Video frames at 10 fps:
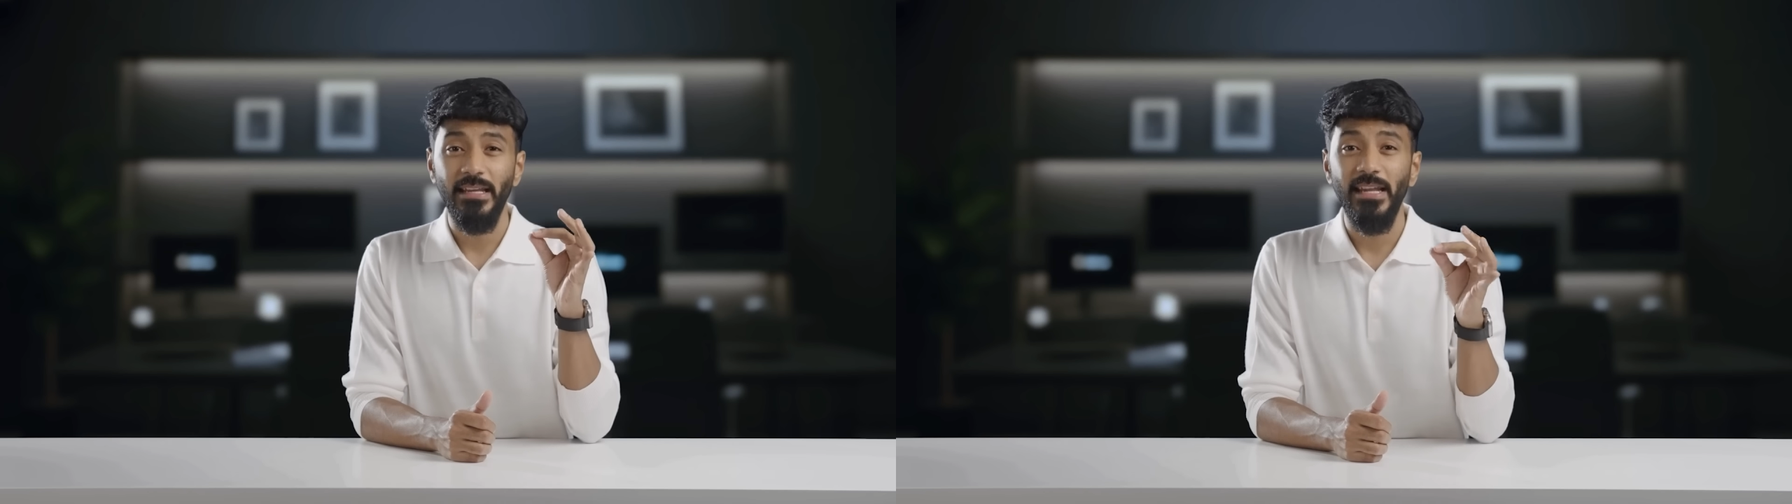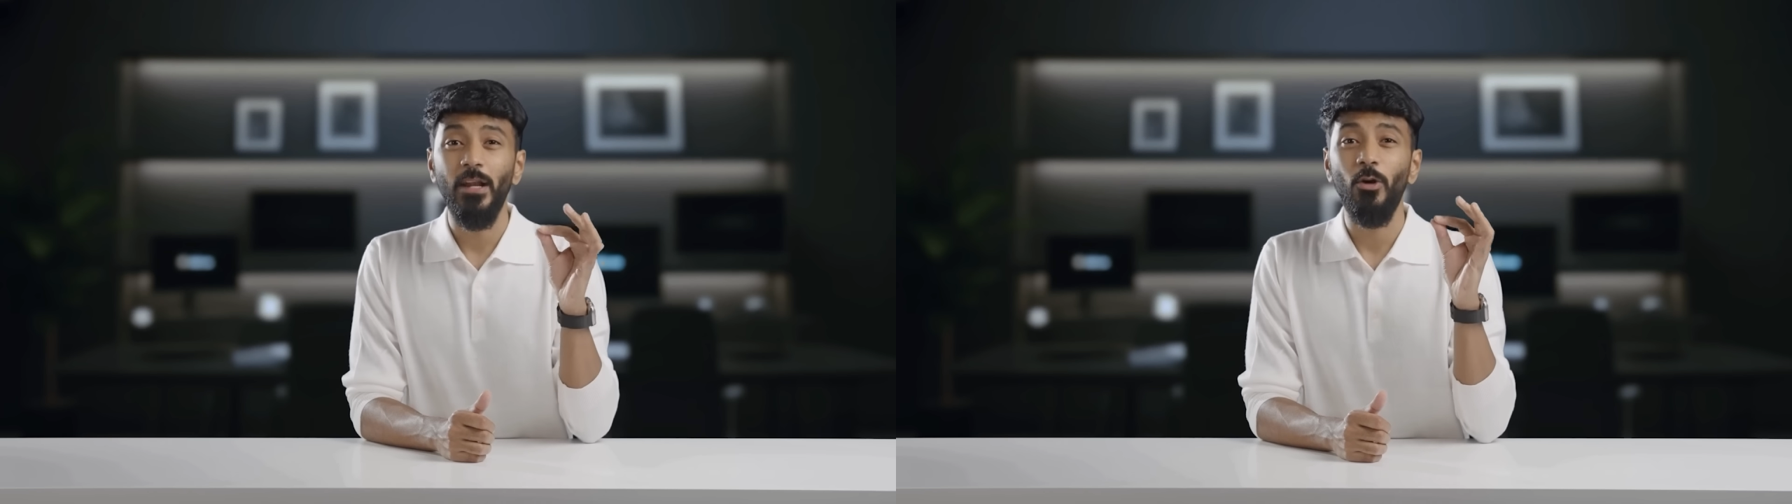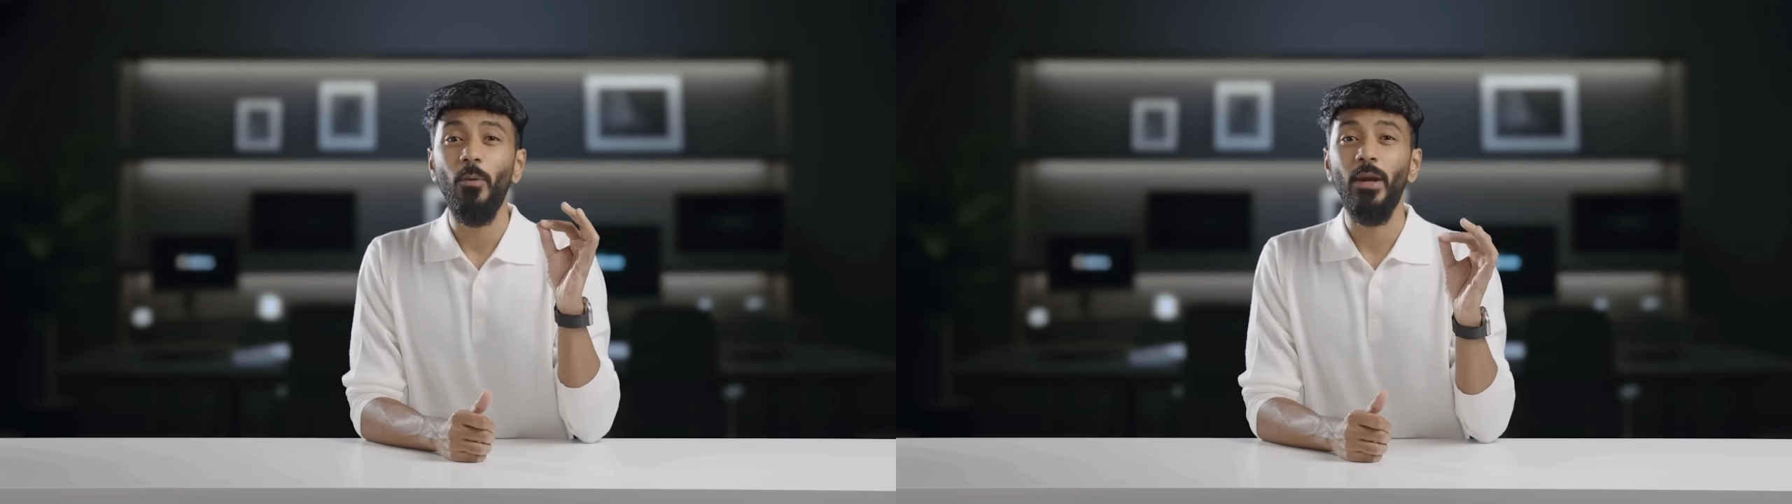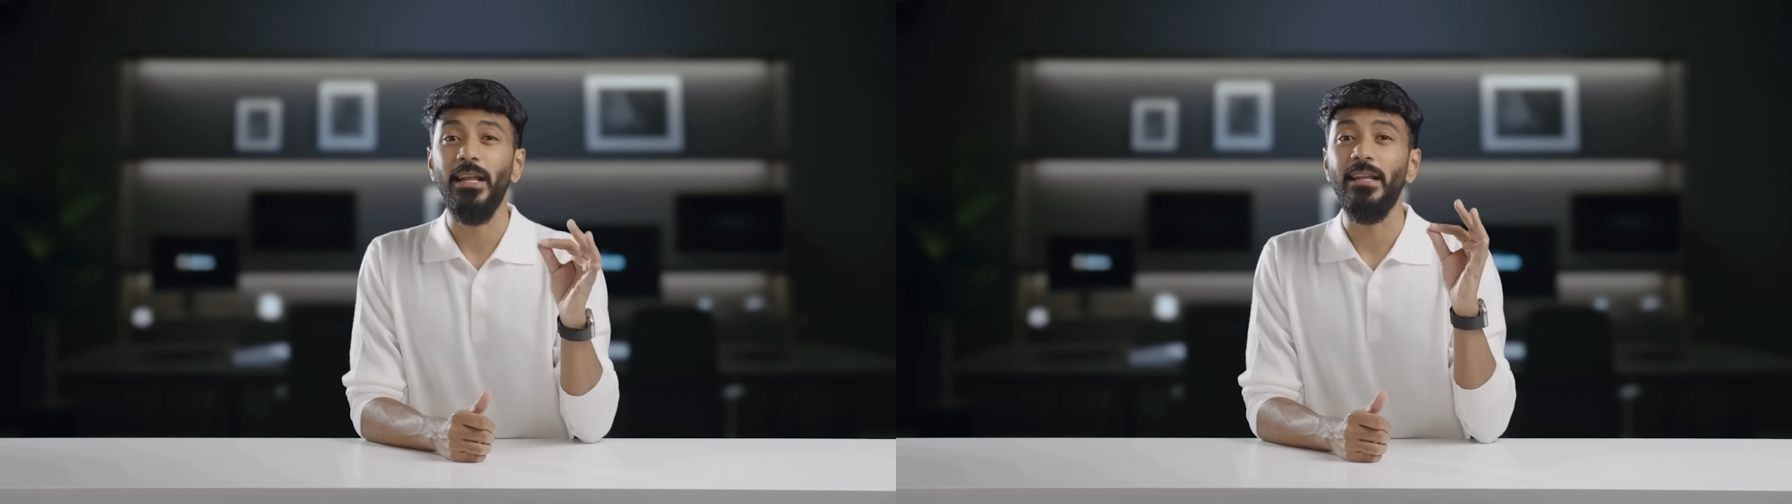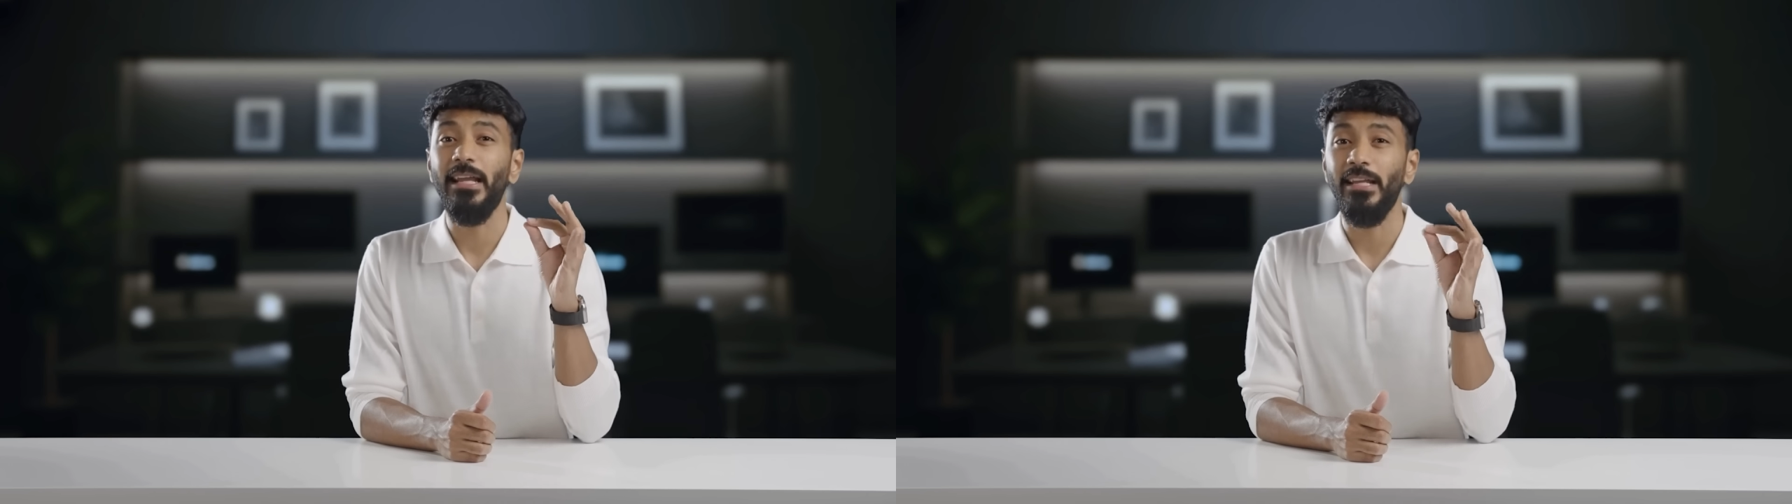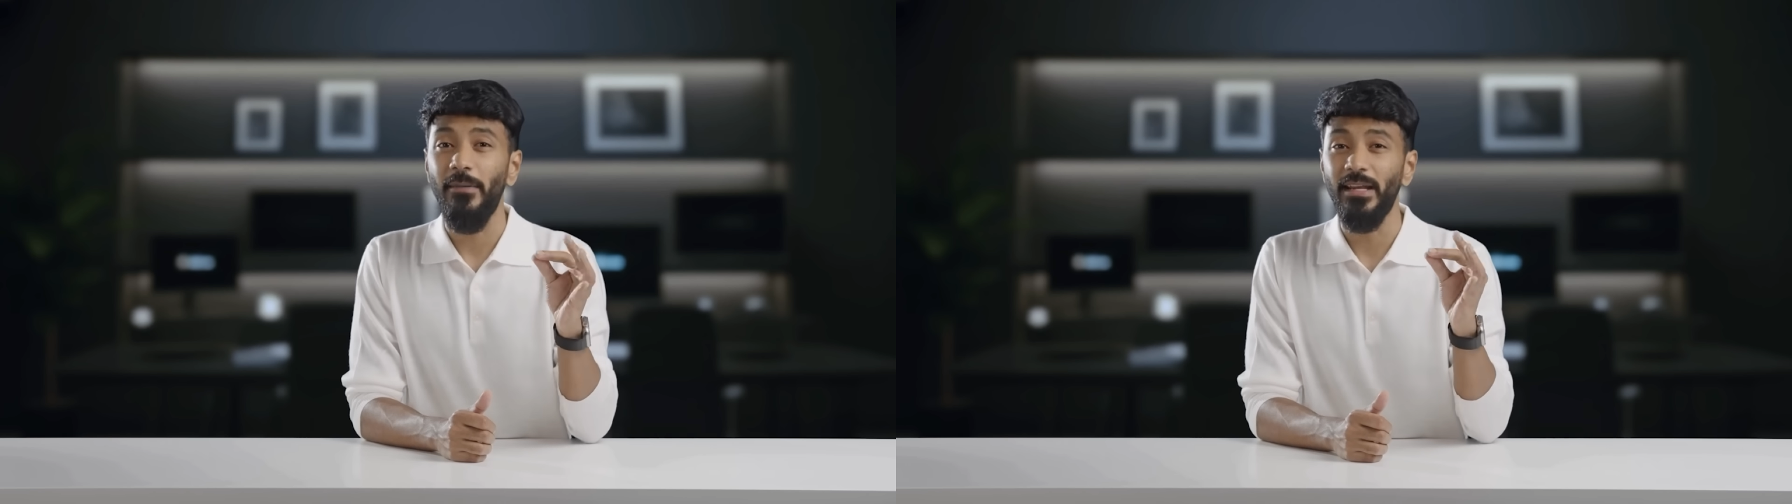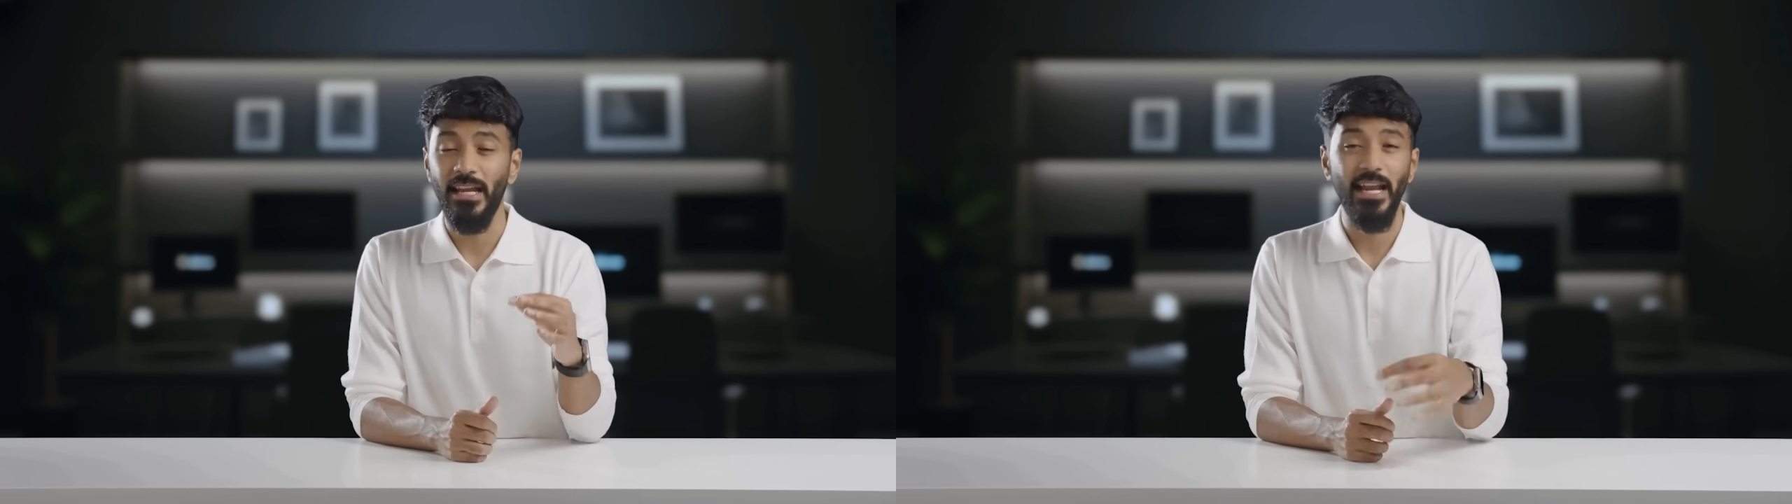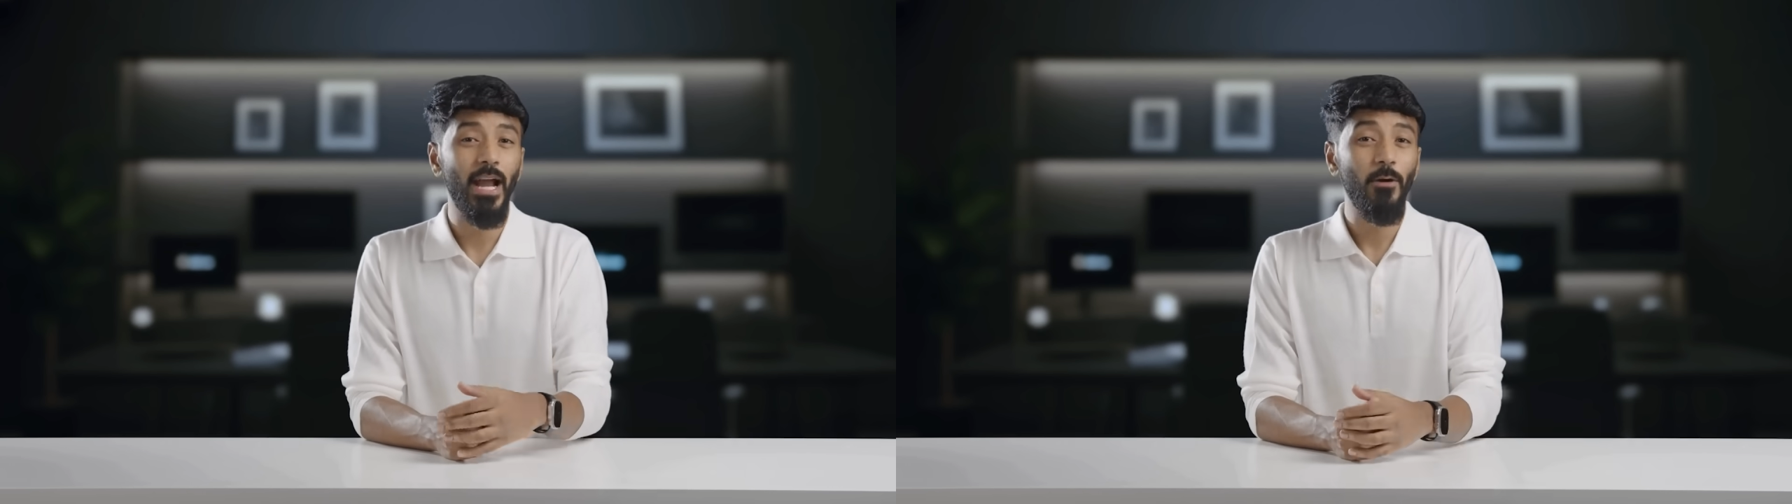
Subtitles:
Can a robot encyclopedia